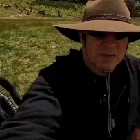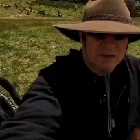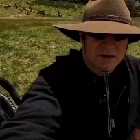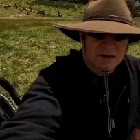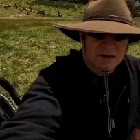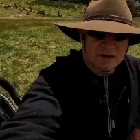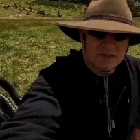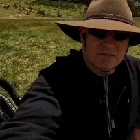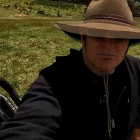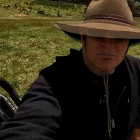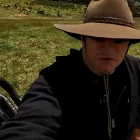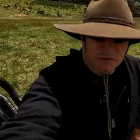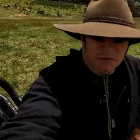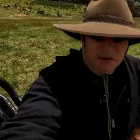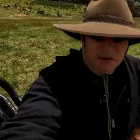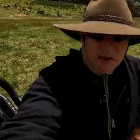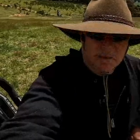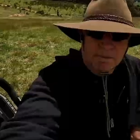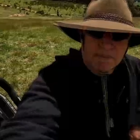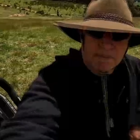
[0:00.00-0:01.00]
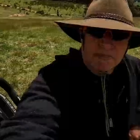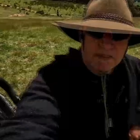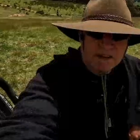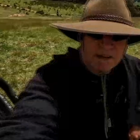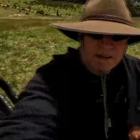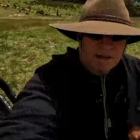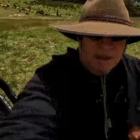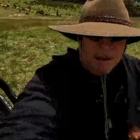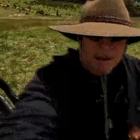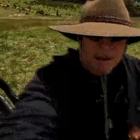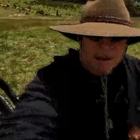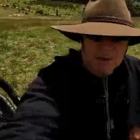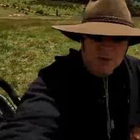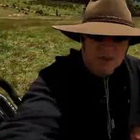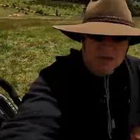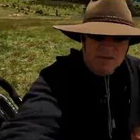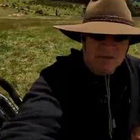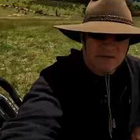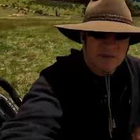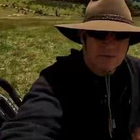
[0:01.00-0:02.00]
which is not too bad. Enough to
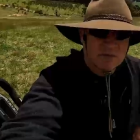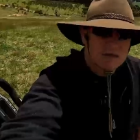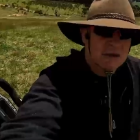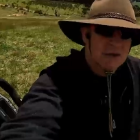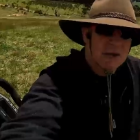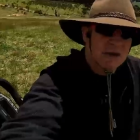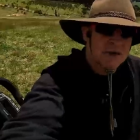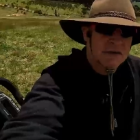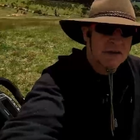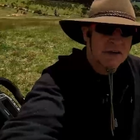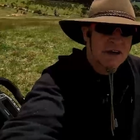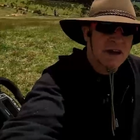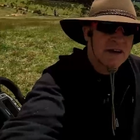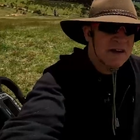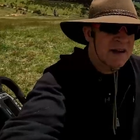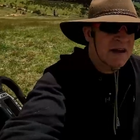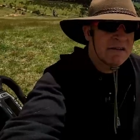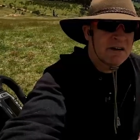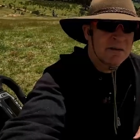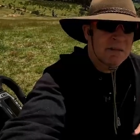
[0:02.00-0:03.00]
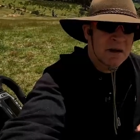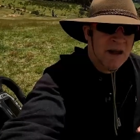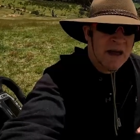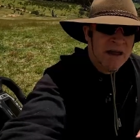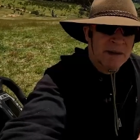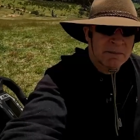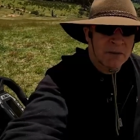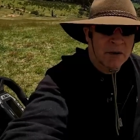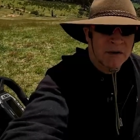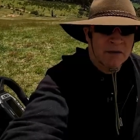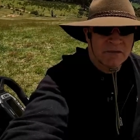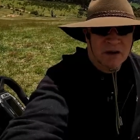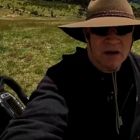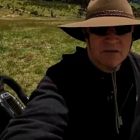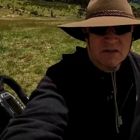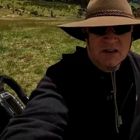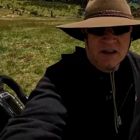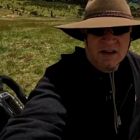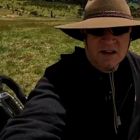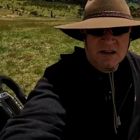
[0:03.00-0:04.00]
move you from 0 to 100k an hour in about
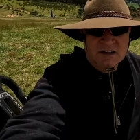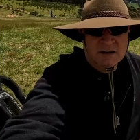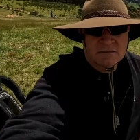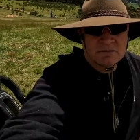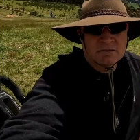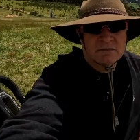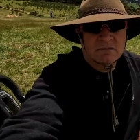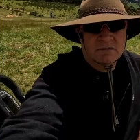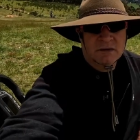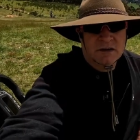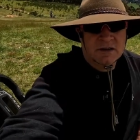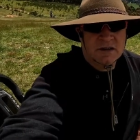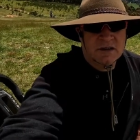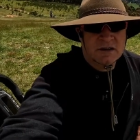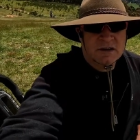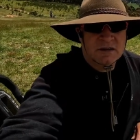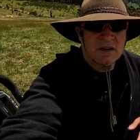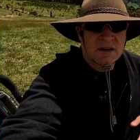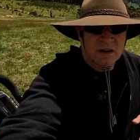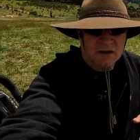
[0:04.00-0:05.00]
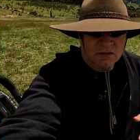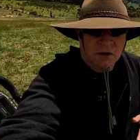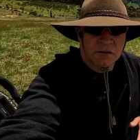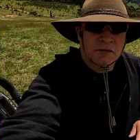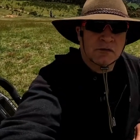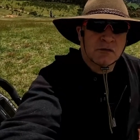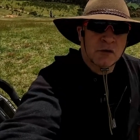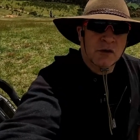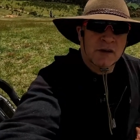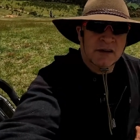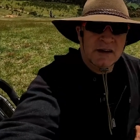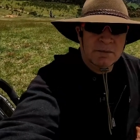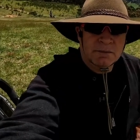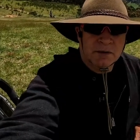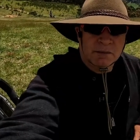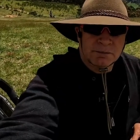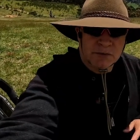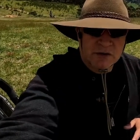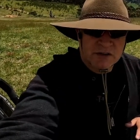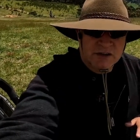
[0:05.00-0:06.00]
8.5 seconds, which is not thrilling,
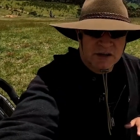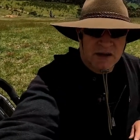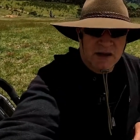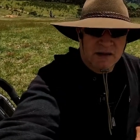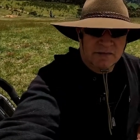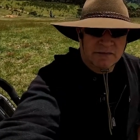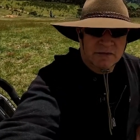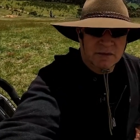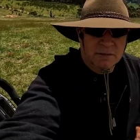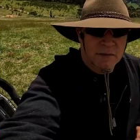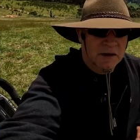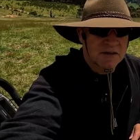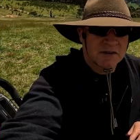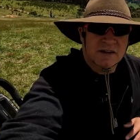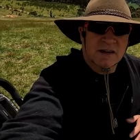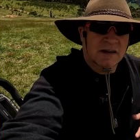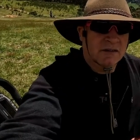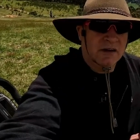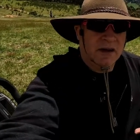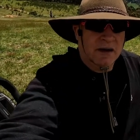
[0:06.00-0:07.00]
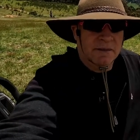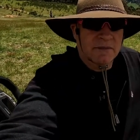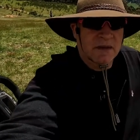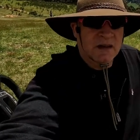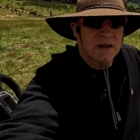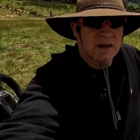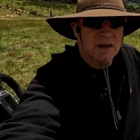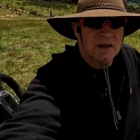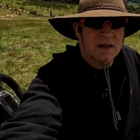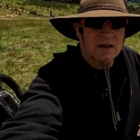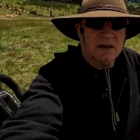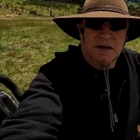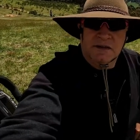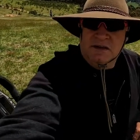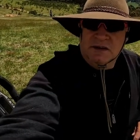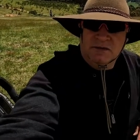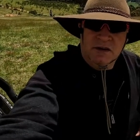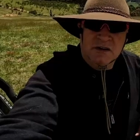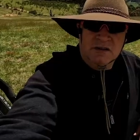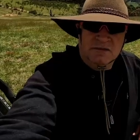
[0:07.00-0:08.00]
but brisk enough for most of
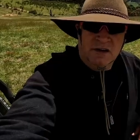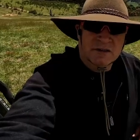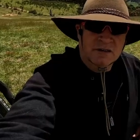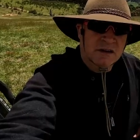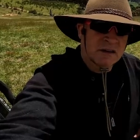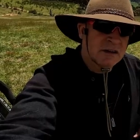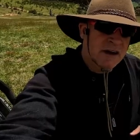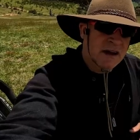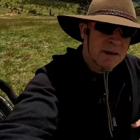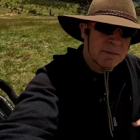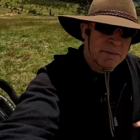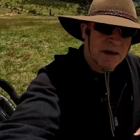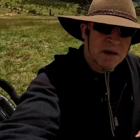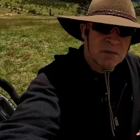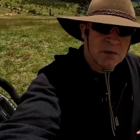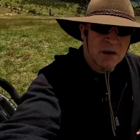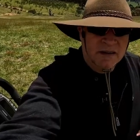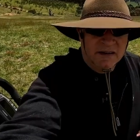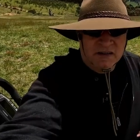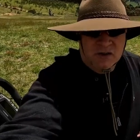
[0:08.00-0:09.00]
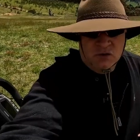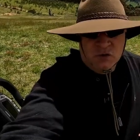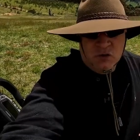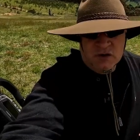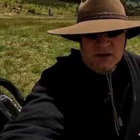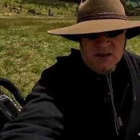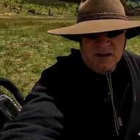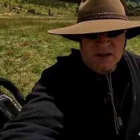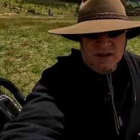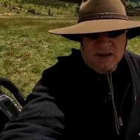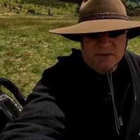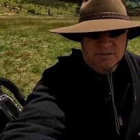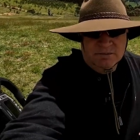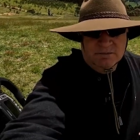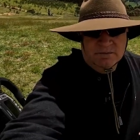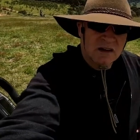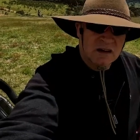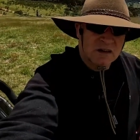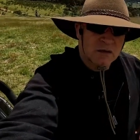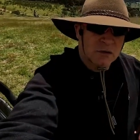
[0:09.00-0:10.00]
SUVs around there that aren't powered by electricity.
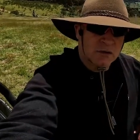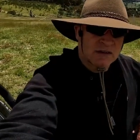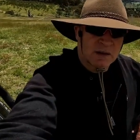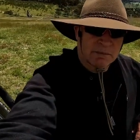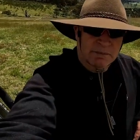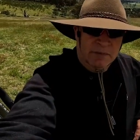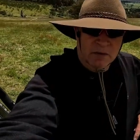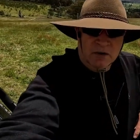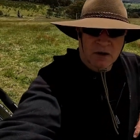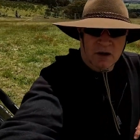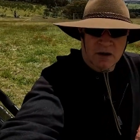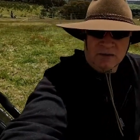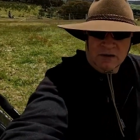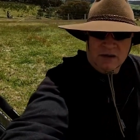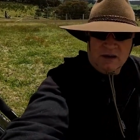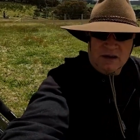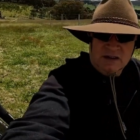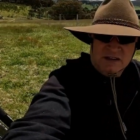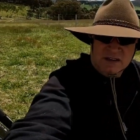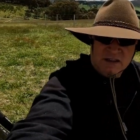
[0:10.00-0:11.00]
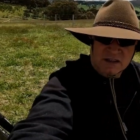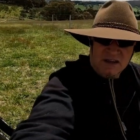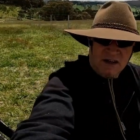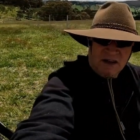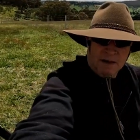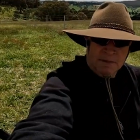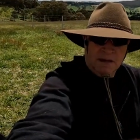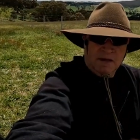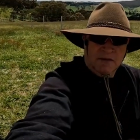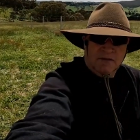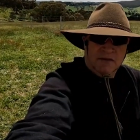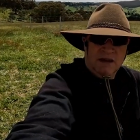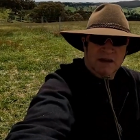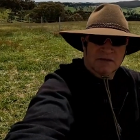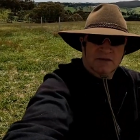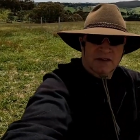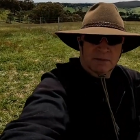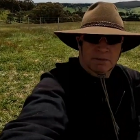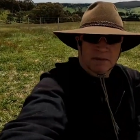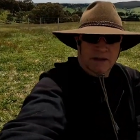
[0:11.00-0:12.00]
It's also built on the CMF
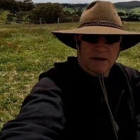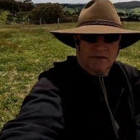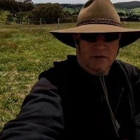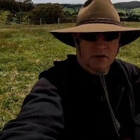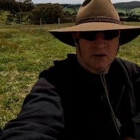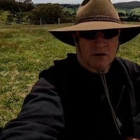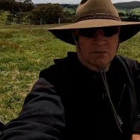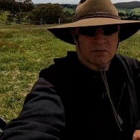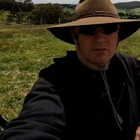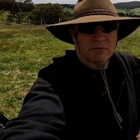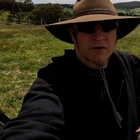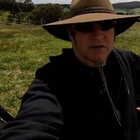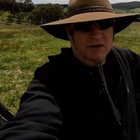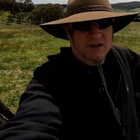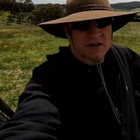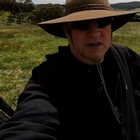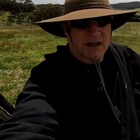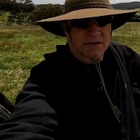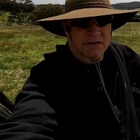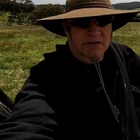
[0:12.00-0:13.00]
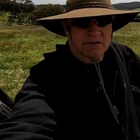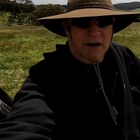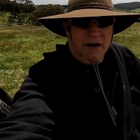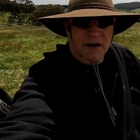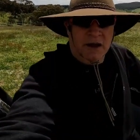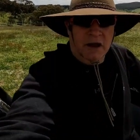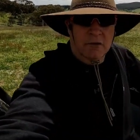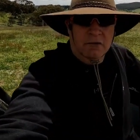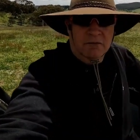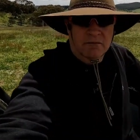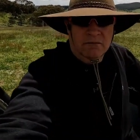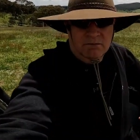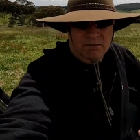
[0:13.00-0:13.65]
EV platform, which is shared with Renault